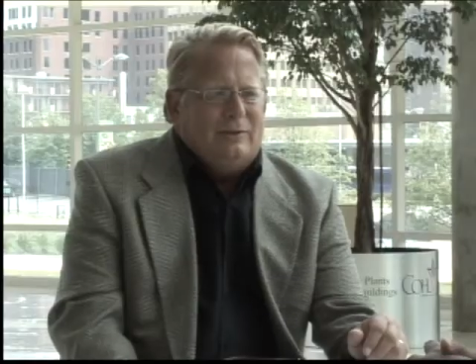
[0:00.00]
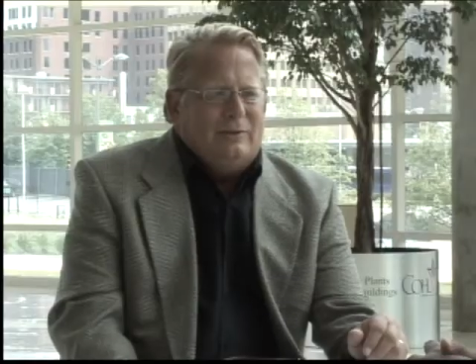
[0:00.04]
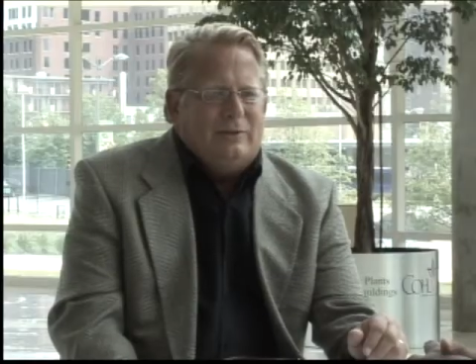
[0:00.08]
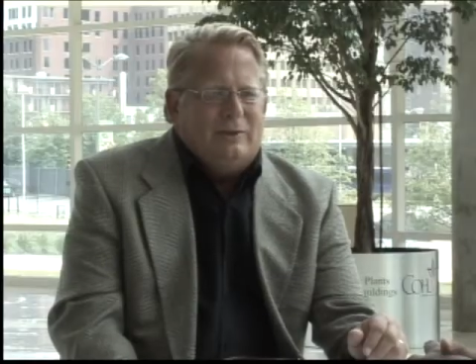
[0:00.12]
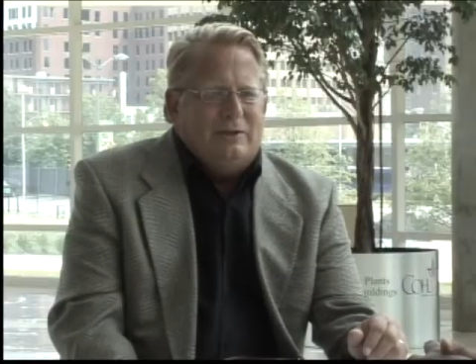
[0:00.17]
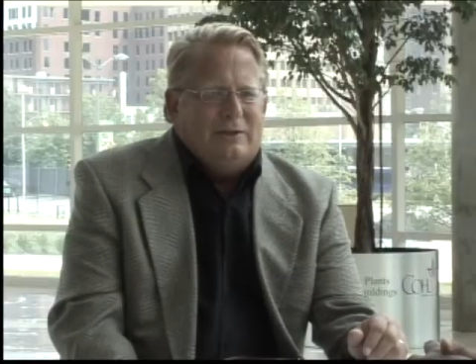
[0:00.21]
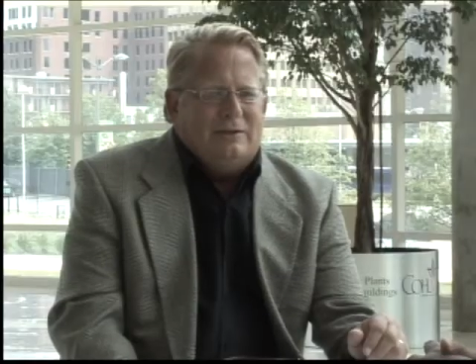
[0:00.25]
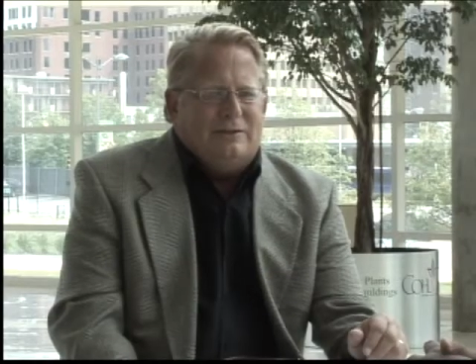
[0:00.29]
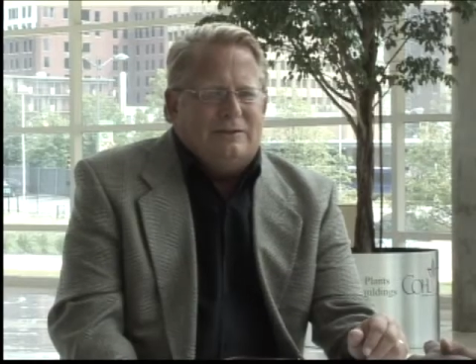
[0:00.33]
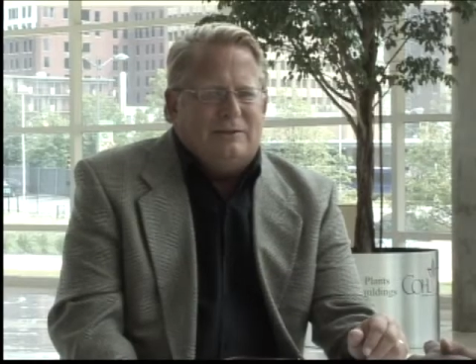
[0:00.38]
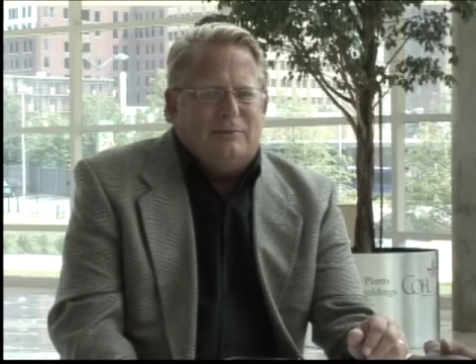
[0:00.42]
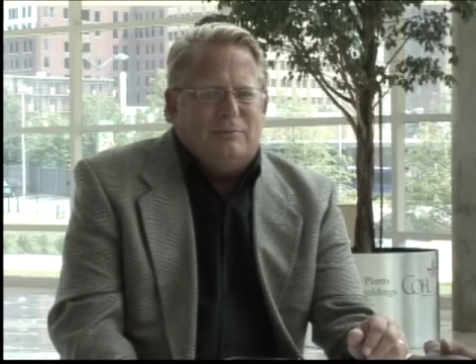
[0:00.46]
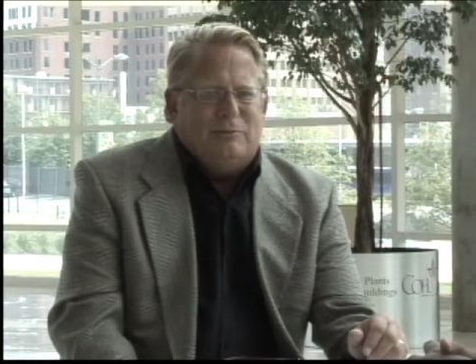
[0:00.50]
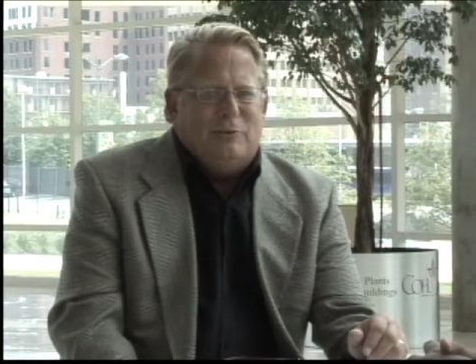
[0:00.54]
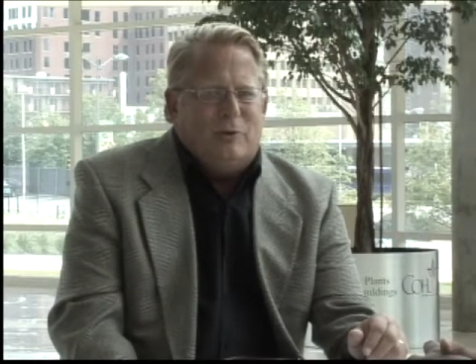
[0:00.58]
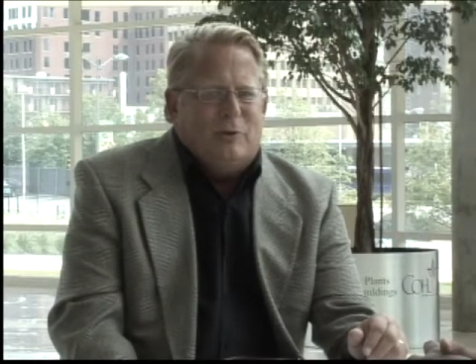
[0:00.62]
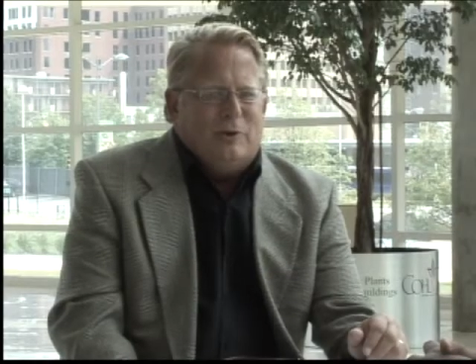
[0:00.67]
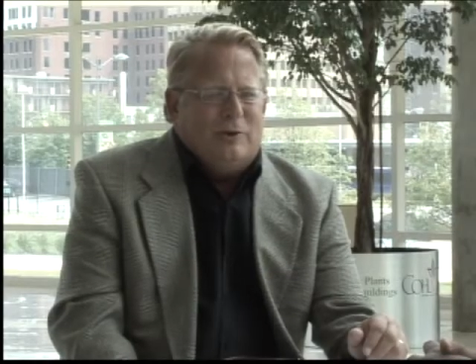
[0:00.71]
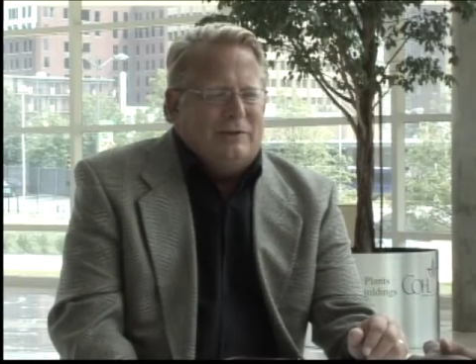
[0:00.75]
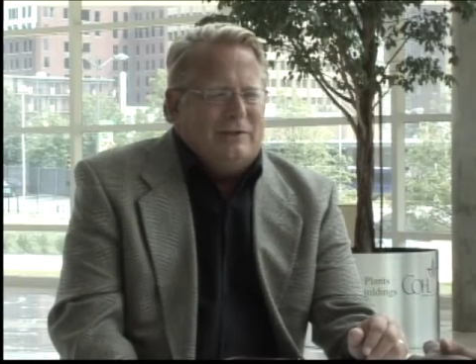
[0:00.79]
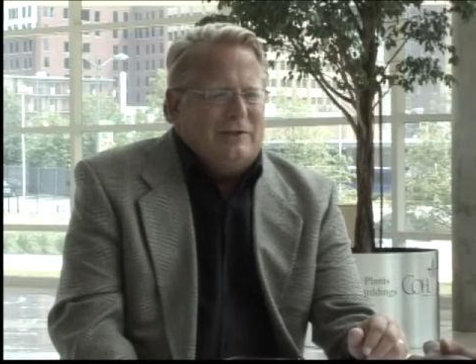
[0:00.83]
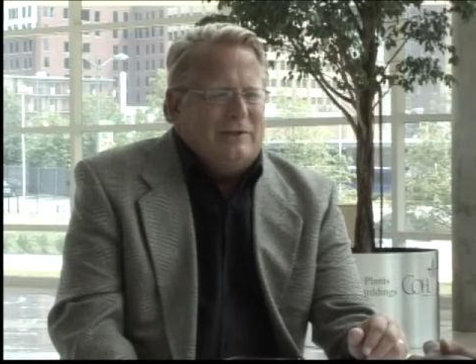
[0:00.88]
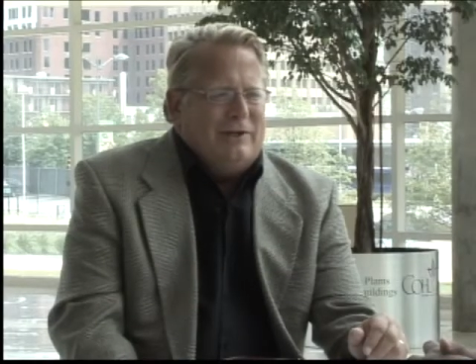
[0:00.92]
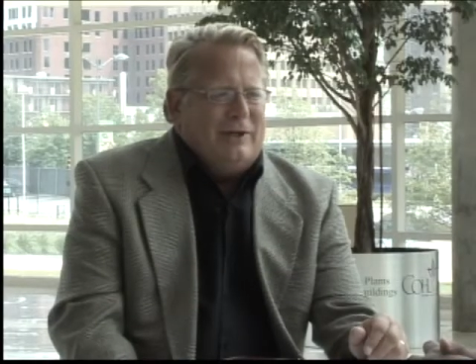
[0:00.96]
Well, it's
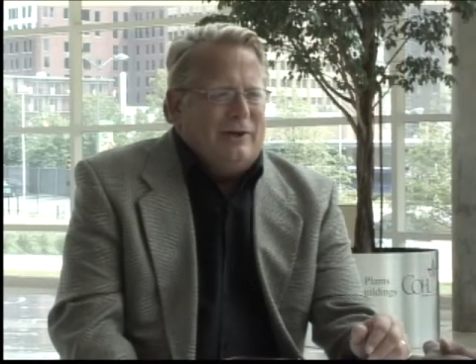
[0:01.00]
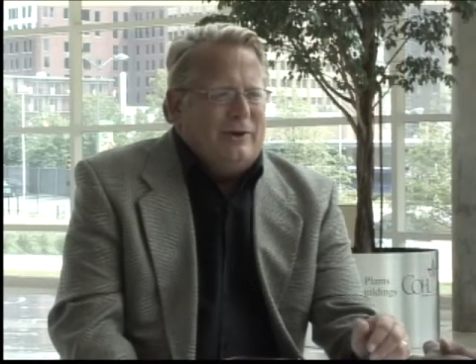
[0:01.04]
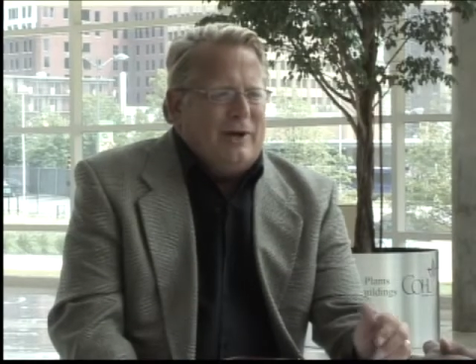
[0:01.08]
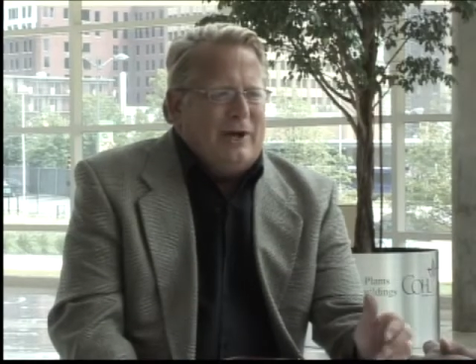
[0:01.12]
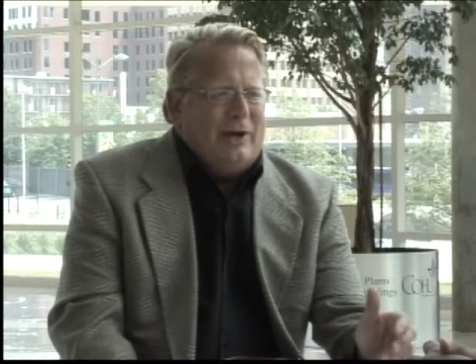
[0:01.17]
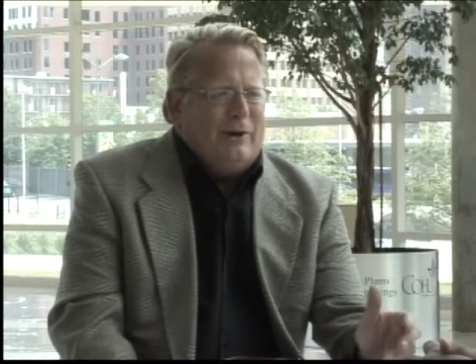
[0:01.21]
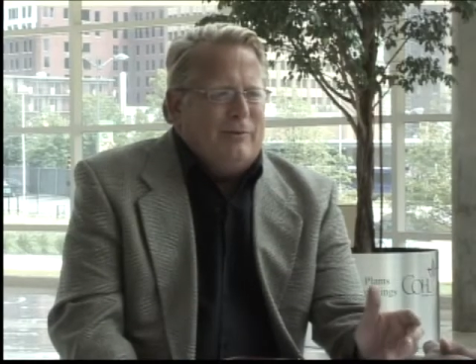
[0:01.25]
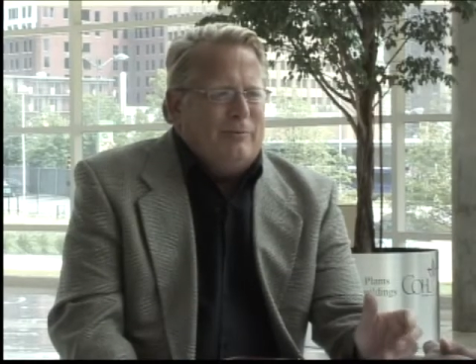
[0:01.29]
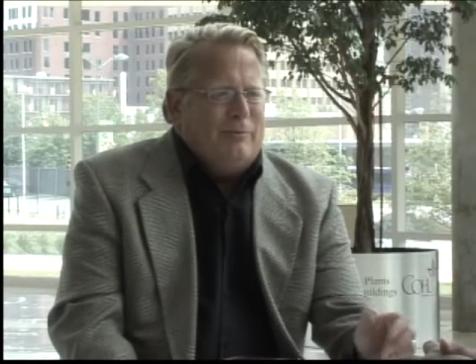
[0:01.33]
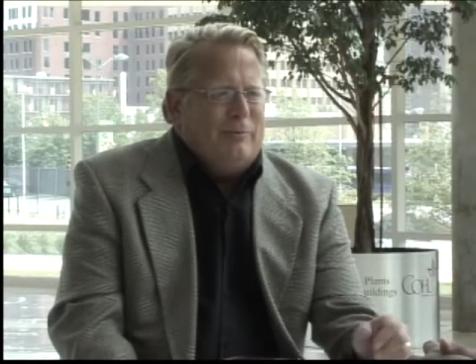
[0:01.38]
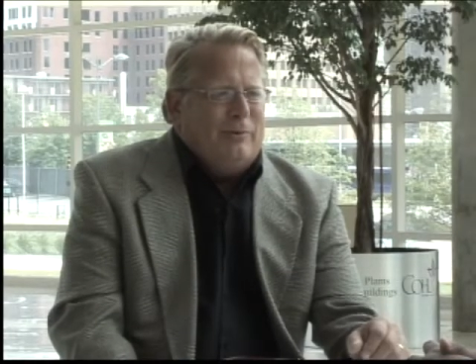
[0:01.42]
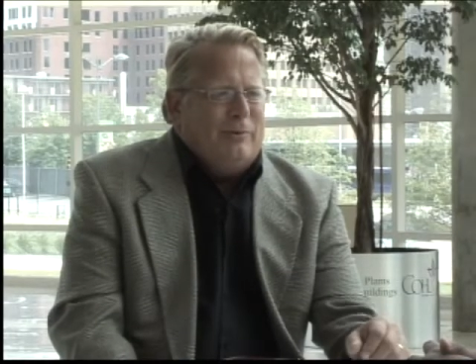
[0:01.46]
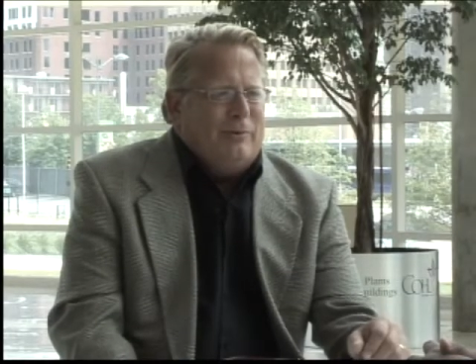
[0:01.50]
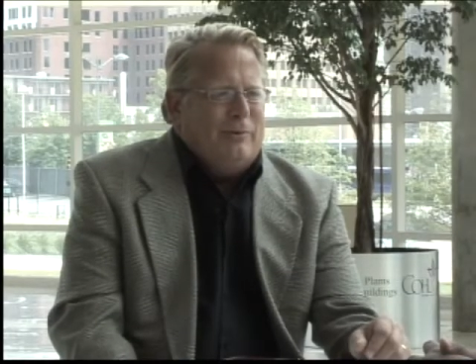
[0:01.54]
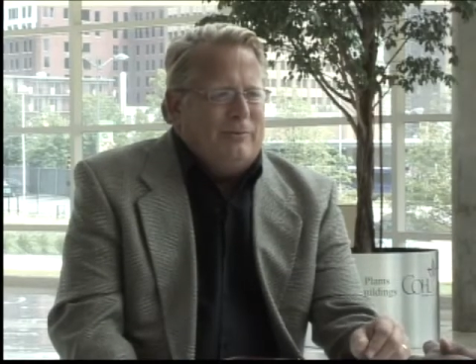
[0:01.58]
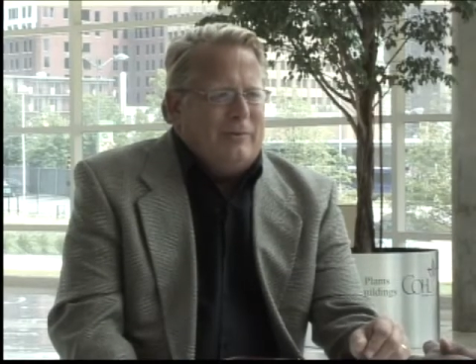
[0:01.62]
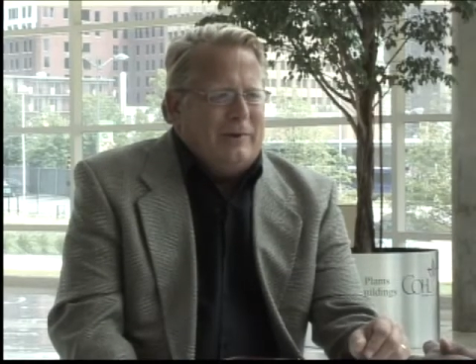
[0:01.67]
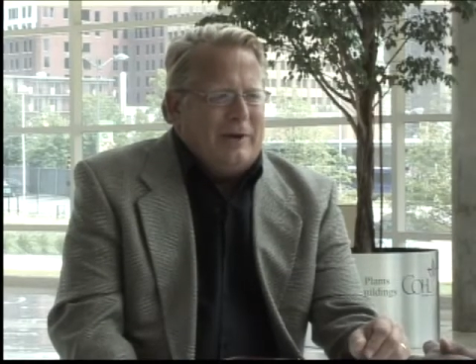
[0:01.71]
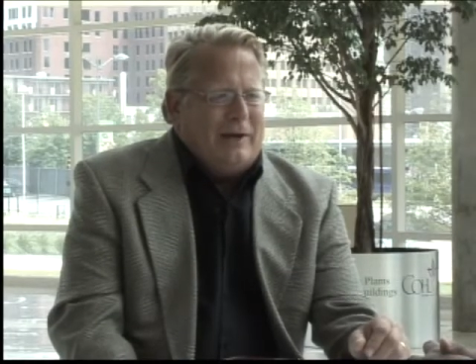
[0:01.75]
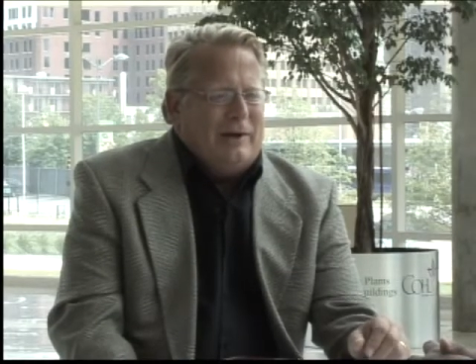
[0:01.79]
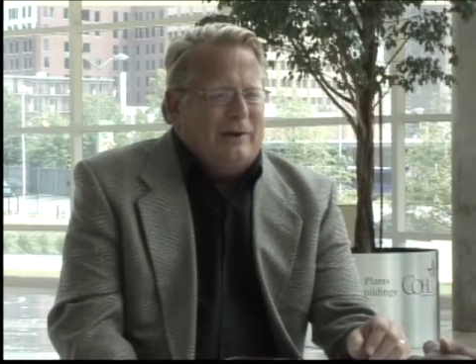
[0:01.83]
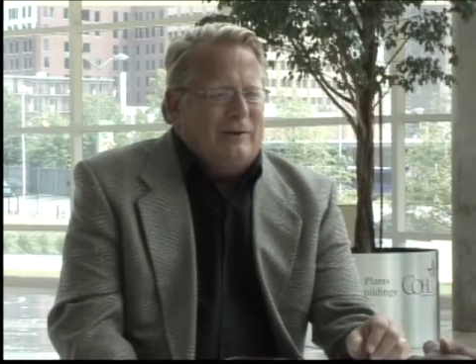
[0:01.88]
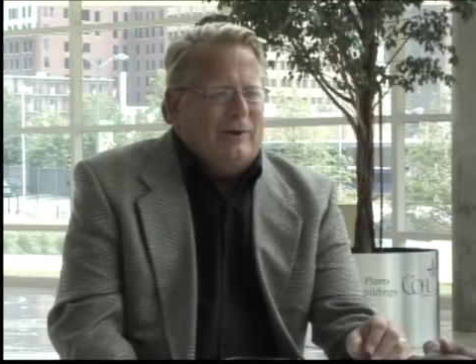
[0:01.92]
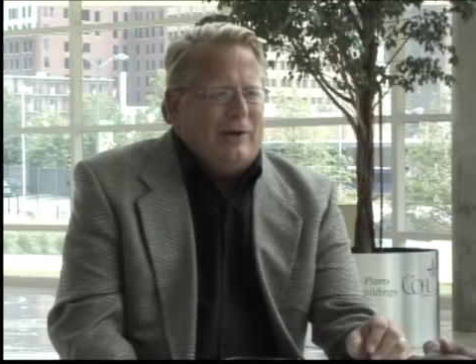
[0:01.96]
important to know
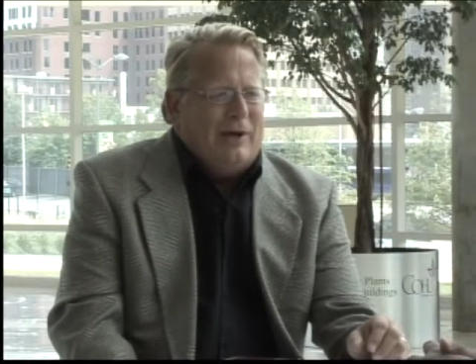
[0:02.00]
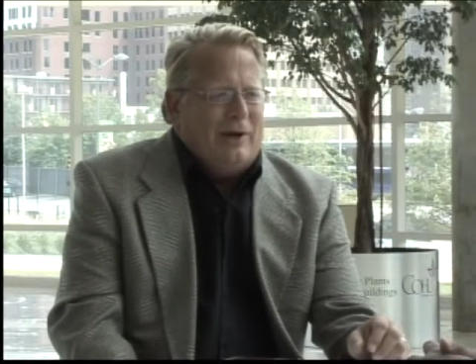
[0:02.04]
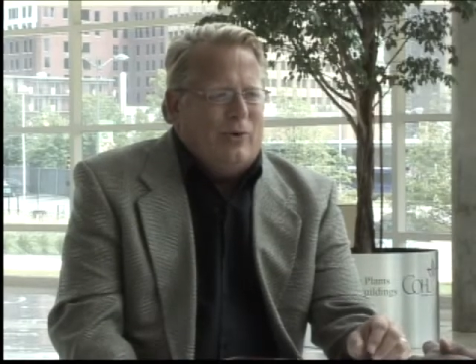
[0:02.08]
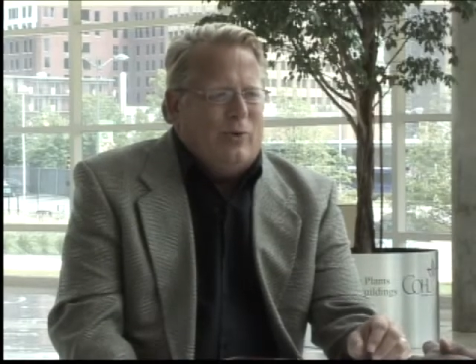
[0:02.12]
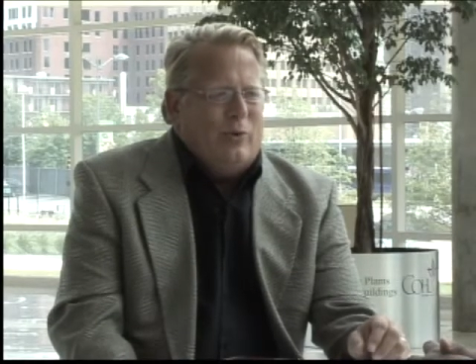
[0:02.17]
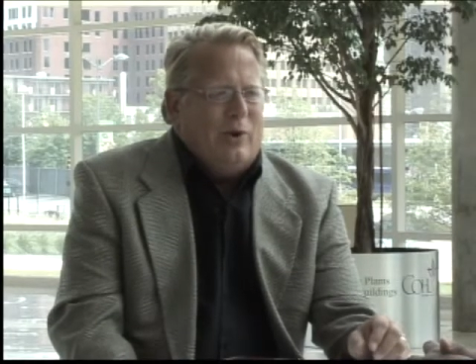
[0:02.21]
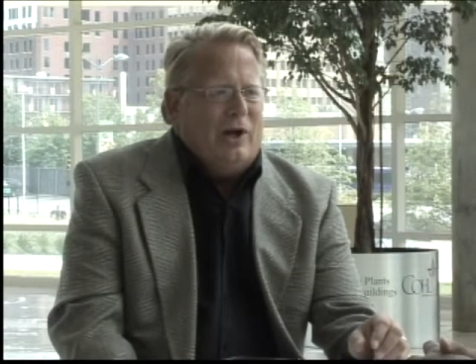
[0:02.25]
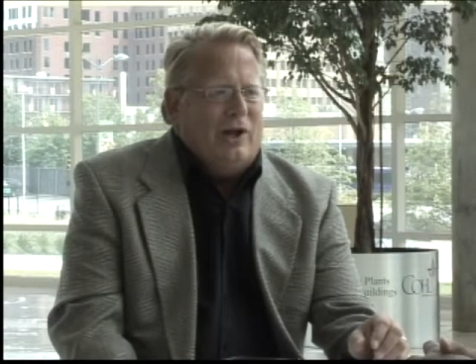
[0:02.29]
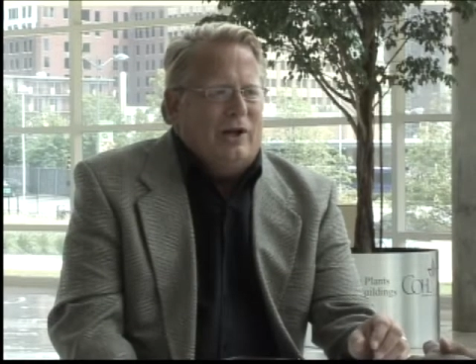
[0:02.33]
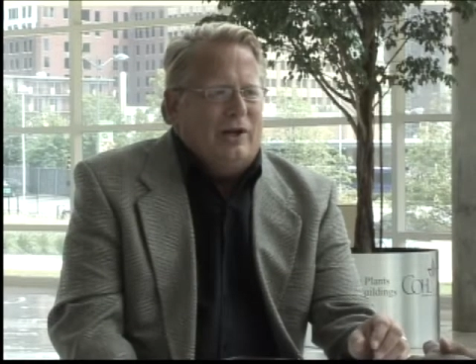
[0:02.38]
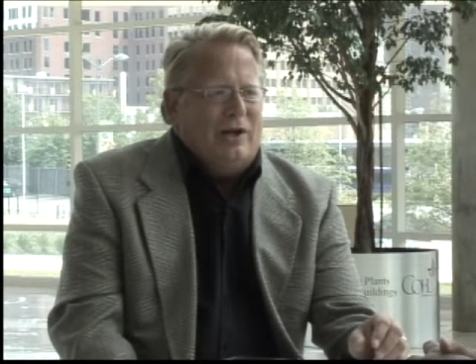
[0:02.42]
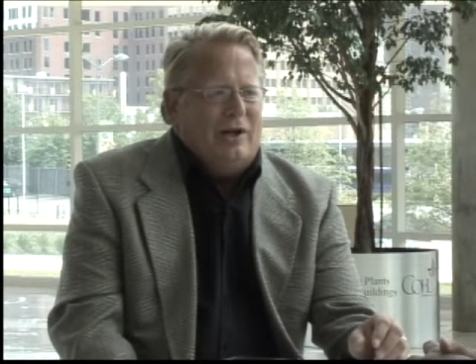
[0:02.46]
how well